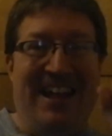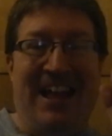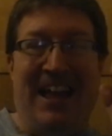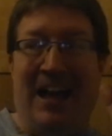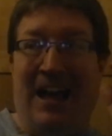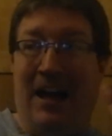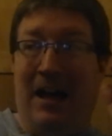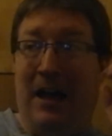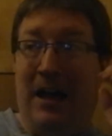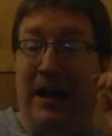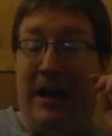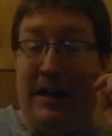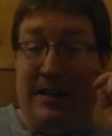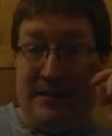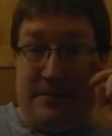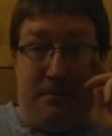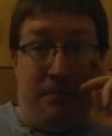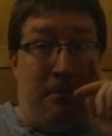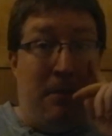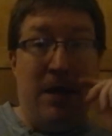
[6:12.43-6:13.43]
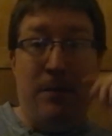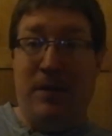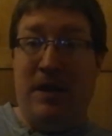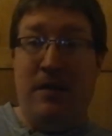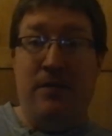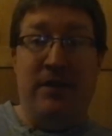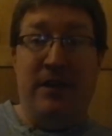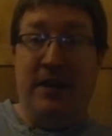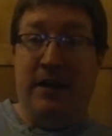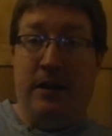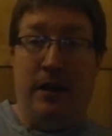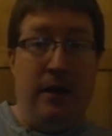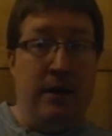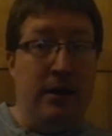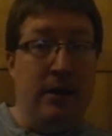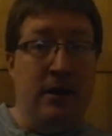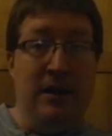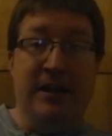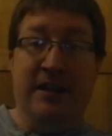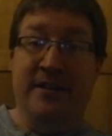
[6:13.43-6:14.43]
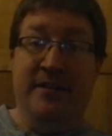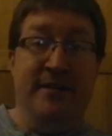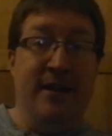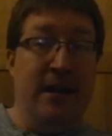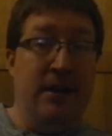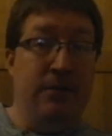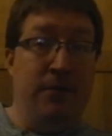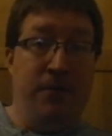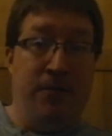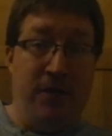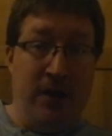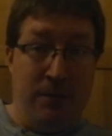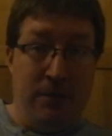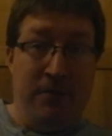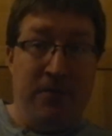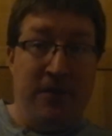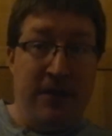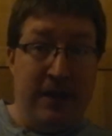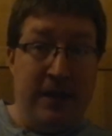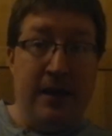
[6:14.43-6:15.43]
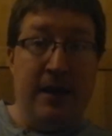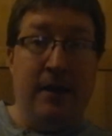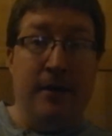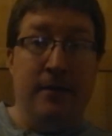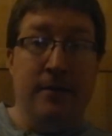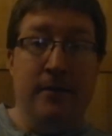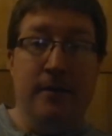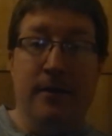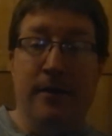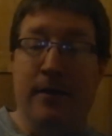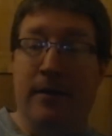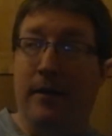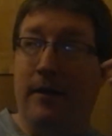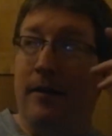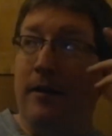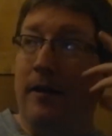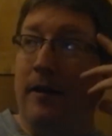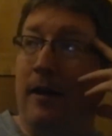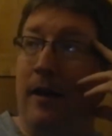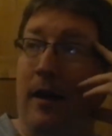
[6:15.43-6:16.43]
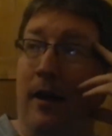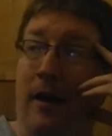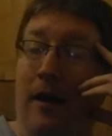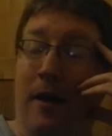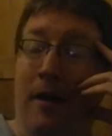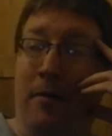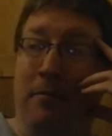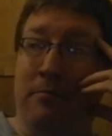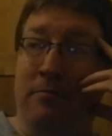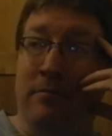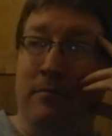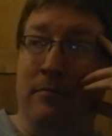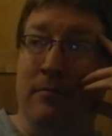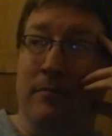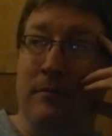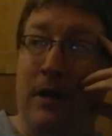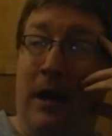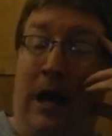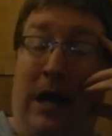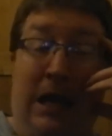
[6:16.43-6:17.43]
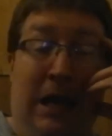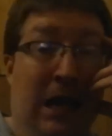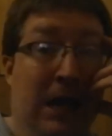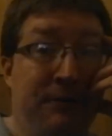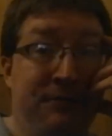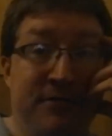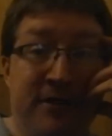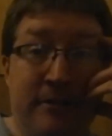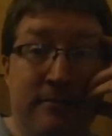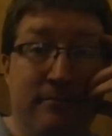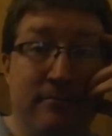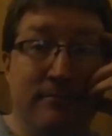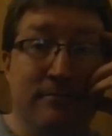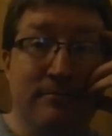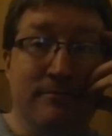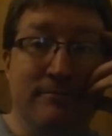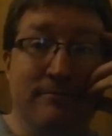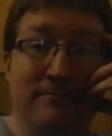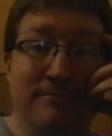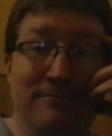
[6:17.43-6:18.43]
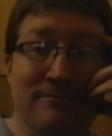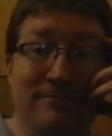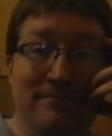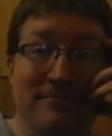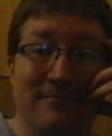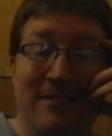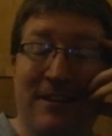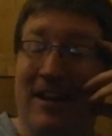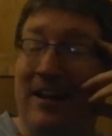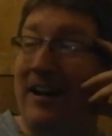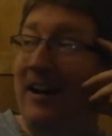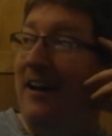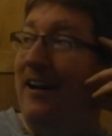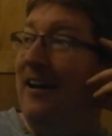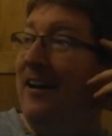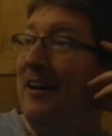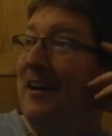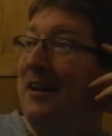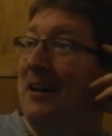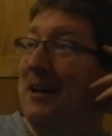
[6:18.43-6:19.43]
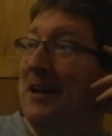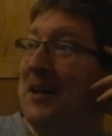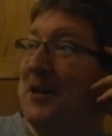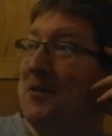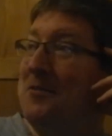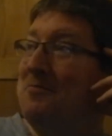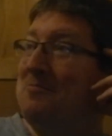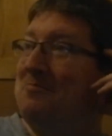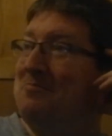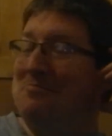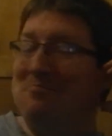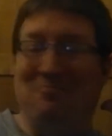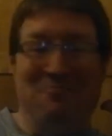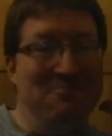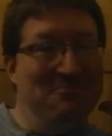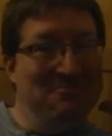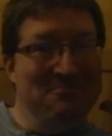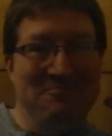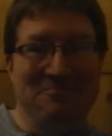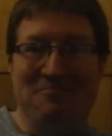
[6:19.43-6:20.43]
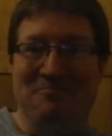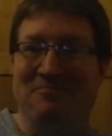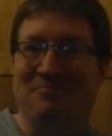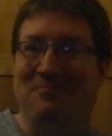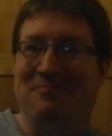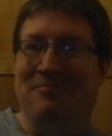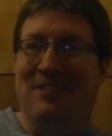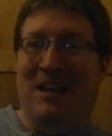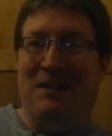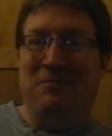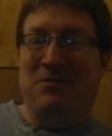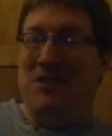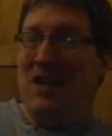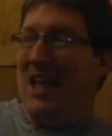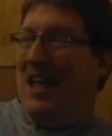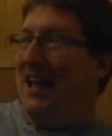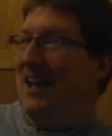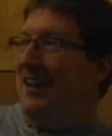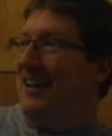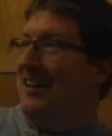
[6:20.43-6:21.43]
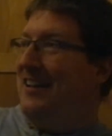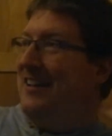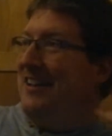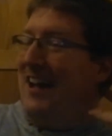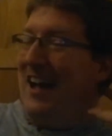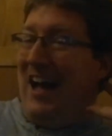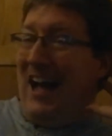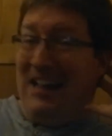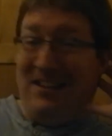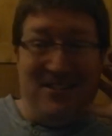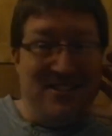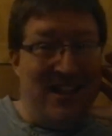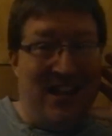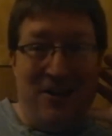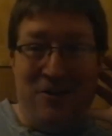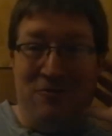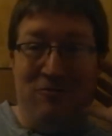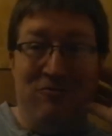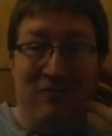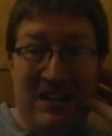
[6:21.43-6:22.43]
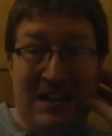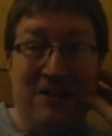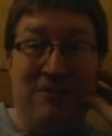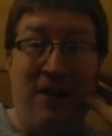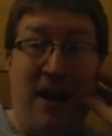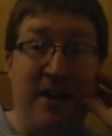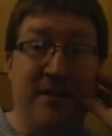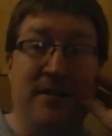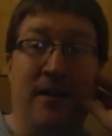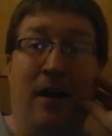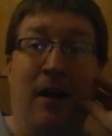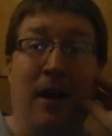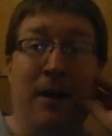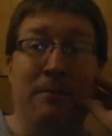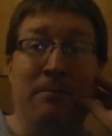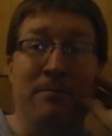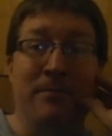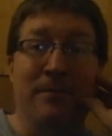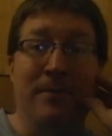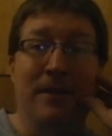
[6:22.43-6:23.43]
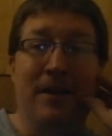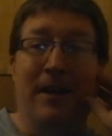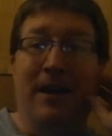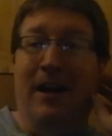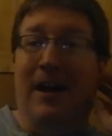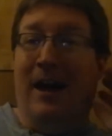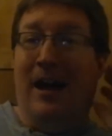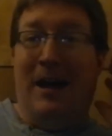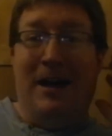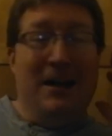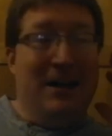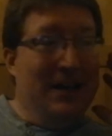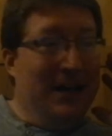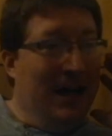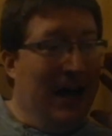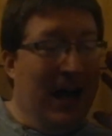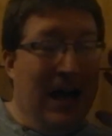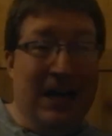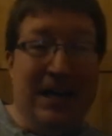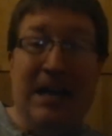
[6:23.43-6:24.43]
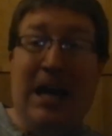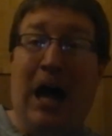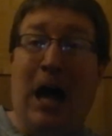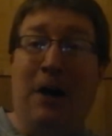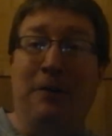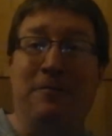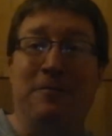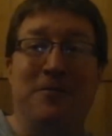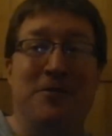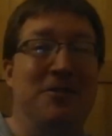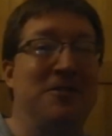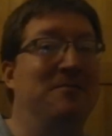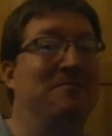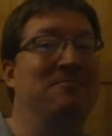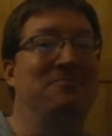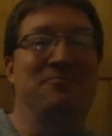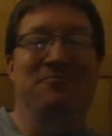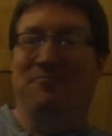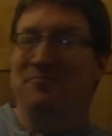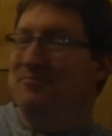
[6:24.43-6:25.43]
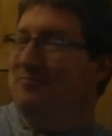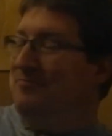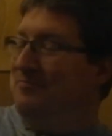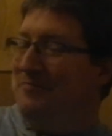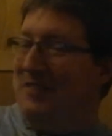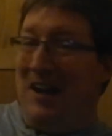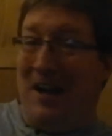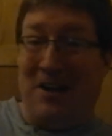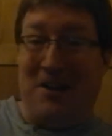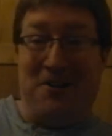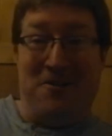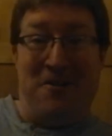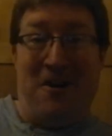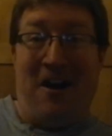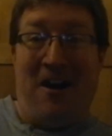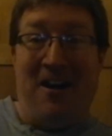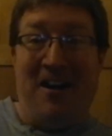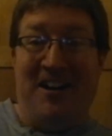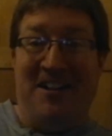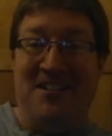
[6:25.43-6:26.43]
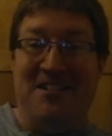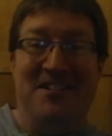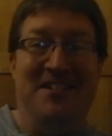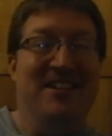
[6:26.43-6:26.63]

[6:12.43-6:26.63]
Uh, it's maybe even an early contender for film of the year. Um, I loved it. I it was uh, I just had a really great time. I laughed, I cried,